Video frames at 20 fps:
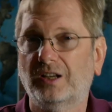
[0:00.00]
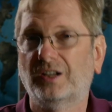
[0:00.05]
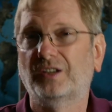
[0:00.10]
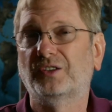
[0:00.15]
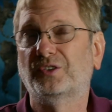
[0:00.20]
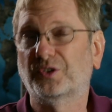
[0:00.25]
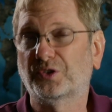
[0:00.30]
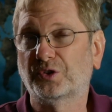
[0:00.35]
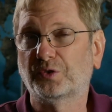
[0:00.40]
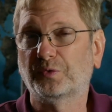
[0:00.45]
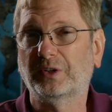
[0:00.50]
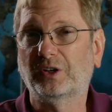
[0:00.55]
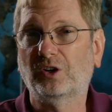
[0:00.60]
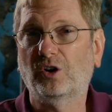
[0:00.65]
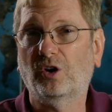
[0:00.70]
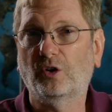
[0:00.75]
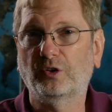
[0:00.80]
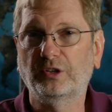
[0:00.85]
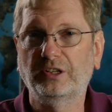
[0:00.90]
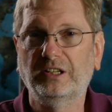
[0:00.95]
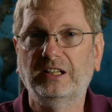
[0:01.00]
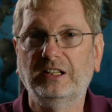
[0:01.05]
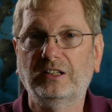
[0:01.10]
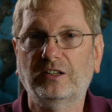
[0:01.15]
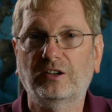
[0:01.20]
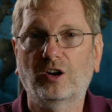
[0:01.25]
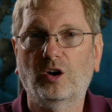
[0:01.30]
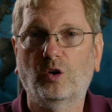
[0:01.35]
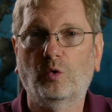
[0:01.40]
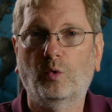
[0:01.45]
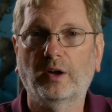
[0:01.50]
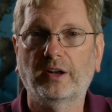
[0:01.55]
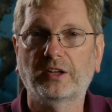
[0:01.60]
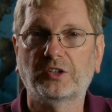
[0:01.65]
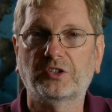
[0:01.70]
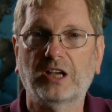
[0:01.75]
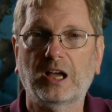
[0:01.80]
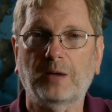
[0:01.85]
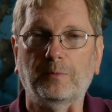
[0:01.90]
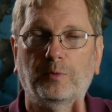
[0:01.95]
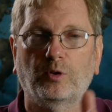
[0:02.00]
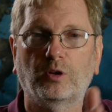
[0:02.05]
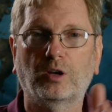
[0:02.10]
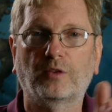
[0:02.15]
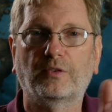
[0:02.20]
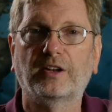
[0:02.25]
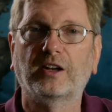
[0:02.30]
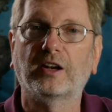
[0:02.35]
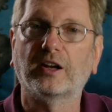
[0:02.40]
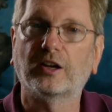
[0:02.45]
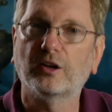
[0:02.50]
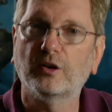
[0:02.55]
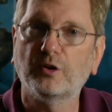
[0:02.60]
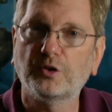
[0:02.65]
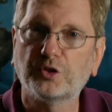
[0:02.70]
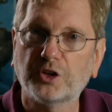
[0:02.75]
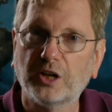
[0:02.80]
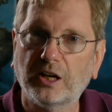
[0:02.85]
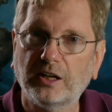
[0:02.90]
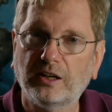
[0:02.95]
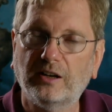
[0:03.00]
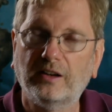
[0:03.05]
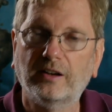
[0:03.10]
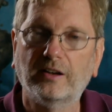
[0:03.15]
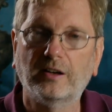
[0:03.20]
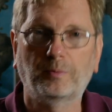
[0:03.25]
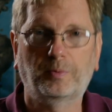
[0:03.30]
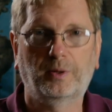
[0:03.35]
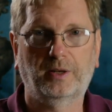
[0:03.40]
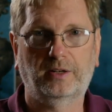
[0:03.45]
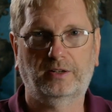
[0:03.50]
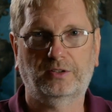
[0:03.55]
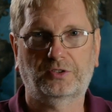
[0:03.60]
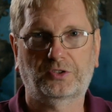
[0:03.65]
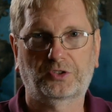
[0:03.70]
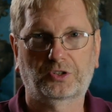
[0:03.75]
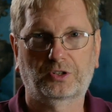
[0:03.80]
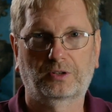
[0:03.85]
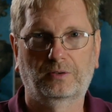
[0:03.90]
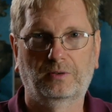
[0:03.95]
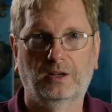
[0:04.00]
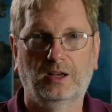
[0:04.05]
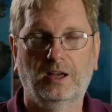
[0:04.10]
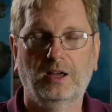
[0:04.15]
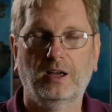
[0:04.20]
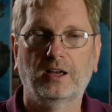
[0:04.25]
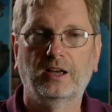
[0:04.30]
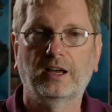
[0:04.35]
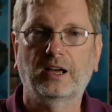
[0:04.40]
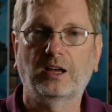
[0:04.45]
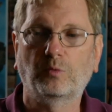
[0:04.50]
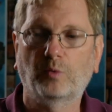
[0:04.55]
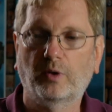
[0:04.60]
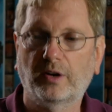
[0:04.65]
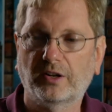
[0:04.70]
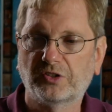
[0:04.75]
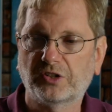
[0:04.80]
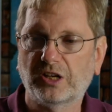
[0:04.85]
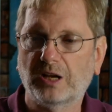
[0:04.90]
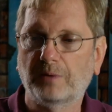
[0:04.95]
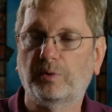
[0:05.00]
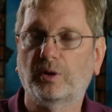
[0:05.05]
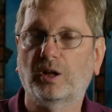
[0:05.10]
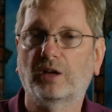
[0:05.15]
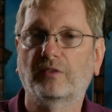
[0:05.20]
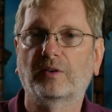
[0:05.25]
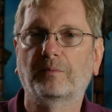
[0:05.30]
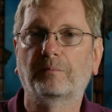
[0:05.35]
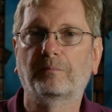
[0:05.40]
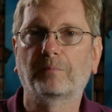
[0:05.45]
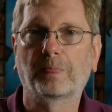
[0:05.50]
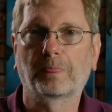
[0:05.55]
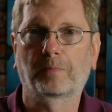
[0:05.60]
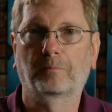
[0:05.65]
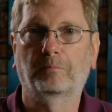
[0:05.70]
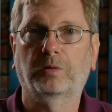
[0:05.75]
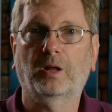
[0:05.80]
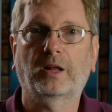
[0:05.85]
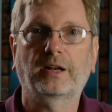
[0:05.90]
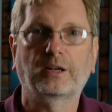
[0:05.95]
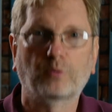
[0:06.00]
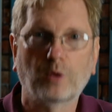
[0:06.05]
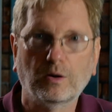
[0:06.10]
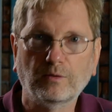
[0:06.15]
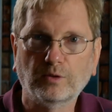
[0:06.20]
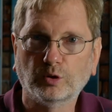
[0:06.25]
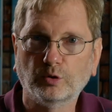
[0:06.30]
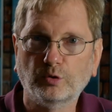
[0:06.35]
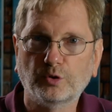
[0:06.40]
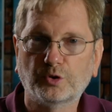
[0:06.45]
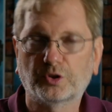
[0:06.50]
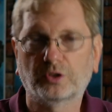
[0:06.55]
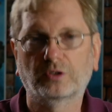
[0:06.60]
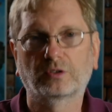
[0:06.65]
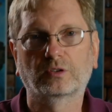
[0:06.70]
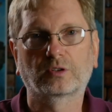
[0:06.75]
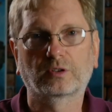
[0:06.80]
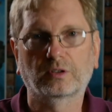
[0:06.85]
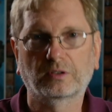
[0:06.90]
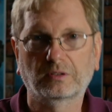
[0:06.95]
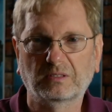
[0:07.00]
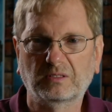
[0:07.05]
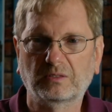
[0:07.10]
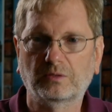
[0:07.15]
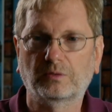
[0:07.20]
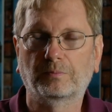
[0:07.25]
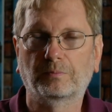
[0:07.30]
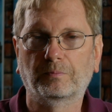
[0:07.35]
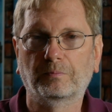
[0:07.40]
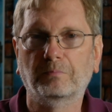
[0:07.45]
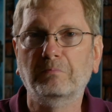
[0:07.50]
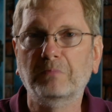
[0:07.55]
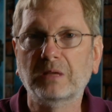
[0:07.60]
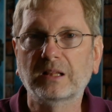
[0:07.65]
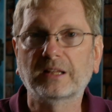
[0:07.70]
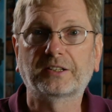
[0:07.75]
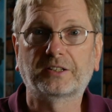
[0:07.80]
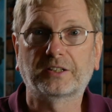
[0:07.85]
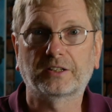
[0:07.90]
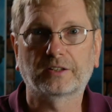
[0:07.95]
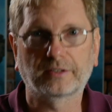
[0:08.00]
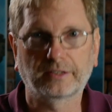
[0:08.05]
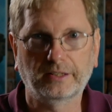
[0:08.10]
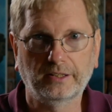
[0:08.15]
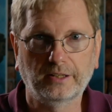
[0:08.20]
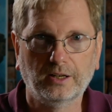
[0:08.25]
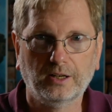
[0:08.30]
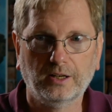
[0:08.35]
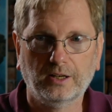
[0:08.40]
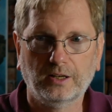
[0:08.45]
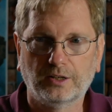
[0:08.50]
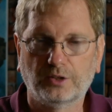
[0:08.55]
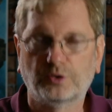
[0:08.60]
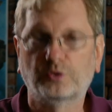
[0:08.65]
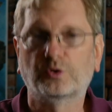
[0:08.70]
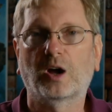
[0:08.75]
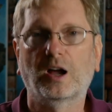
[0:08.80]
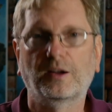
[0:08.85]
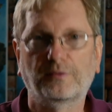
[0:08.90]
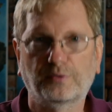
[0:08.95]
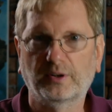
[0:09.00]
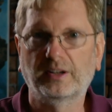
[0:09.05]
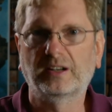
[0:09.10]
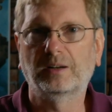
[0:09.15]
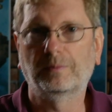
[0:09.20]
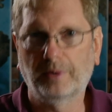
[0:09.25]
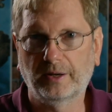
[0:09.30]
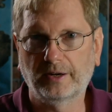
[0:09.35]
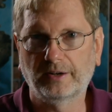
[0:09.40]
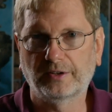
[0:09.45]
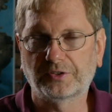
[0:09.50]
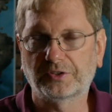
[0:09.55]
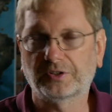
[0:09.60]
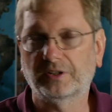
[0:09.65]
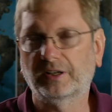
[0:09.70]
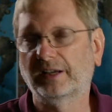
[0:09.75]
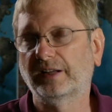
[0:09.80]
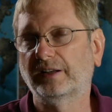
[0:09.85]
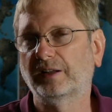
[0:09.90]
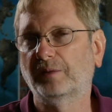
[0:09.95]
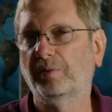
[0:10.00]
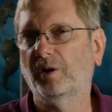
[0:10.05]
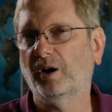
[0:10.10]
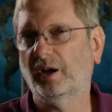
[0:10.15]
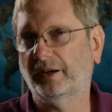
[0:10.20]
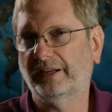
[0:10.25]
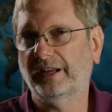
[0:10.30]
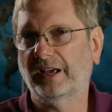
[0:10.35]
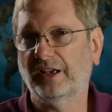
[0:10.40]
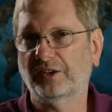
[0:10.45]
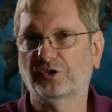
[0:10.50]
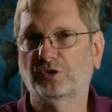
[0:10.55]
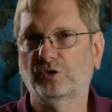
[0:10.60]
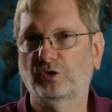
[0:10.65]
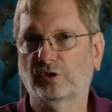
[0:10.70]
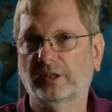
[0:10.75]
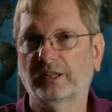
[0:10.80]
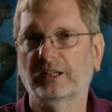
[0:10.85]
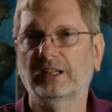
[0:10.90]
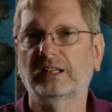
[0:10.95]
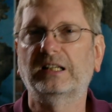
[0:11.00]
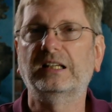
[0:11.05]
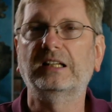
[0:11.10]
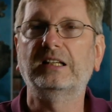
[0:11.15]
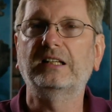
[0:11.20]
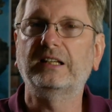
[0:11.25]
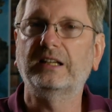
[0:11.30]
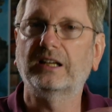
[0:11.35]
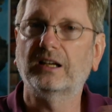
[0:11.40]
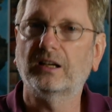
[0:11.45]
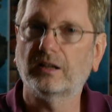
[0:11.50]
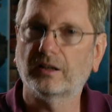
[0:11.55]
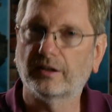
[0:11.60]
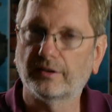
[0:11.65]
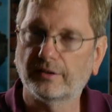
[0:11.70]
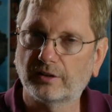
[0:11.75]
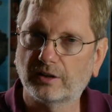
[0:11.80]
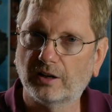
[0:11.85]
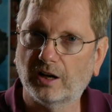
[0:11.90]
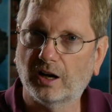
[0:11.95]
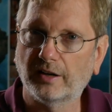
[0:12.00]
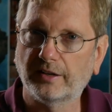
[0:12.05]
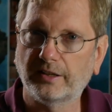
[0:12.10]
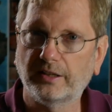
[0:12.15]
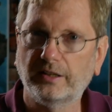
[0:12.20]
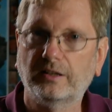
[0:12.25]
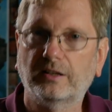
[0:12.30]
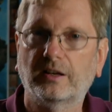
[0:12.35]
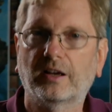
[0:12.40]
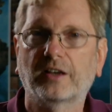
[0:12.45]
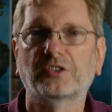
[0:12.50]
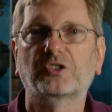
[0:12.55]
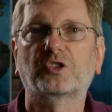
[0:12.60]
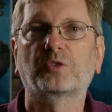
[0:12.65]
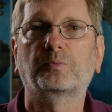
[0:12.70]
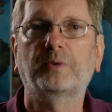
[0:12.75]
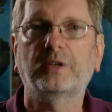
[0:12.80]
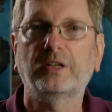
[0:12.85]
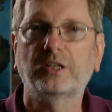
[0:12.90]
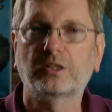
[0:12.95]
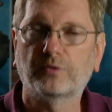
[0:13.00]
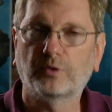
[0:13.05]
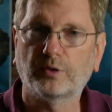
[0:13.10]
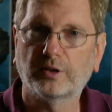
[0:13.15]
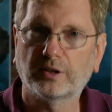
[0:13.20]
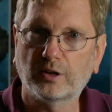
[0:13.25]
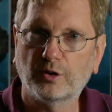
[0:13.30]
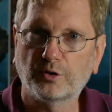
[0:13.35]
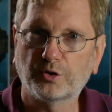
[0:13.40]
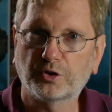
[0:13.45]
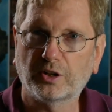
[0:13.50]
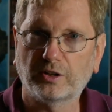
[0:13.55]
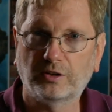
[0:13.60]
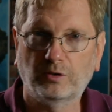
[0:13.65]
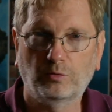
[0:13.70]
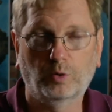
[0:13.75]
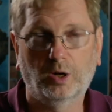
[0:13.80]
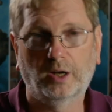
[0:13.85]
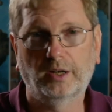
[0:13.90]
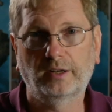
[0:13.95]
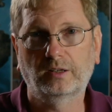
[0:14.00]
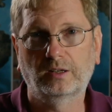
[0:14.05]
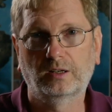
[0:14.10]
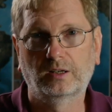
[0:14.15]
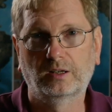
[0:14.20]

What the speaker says: Just to recall, you need to know one example of a negotiated independence and one example of a bloody revolution or military drive for independence. And the podcast took India under Gandhi as the peaceful negotiated one,